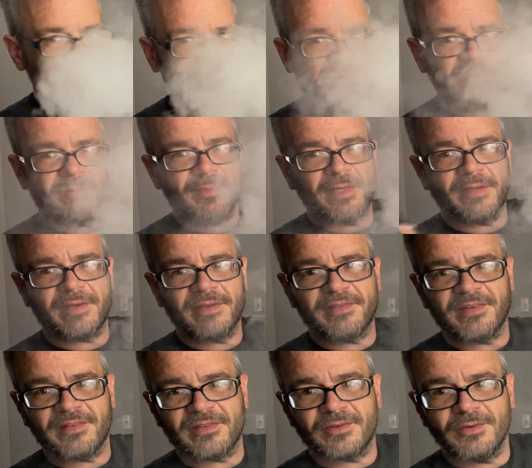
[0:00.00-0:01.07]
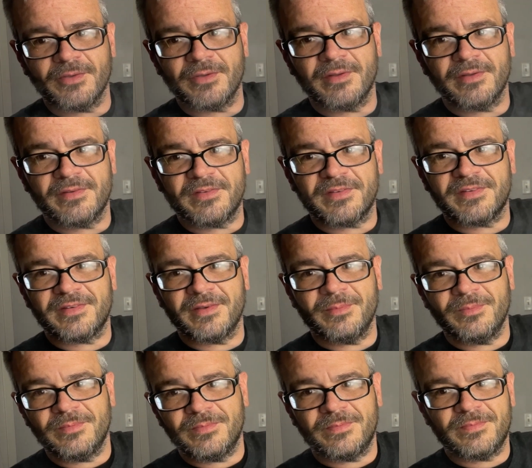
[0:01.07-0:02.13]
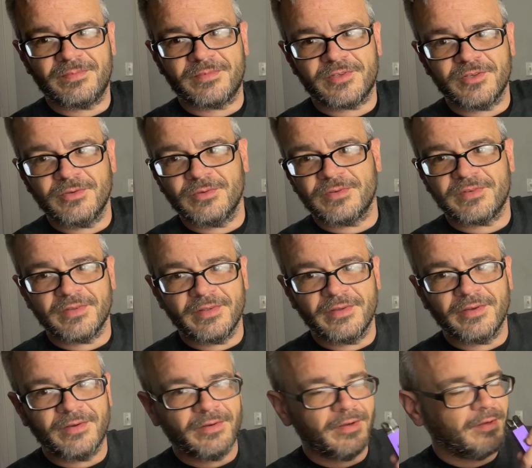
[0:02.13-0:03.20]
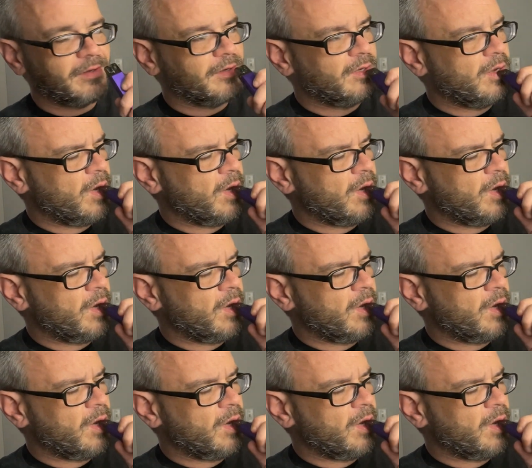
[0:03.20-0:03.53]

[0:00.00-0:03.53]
Well, I mean, I guess that's good. It's the same juice in there, right?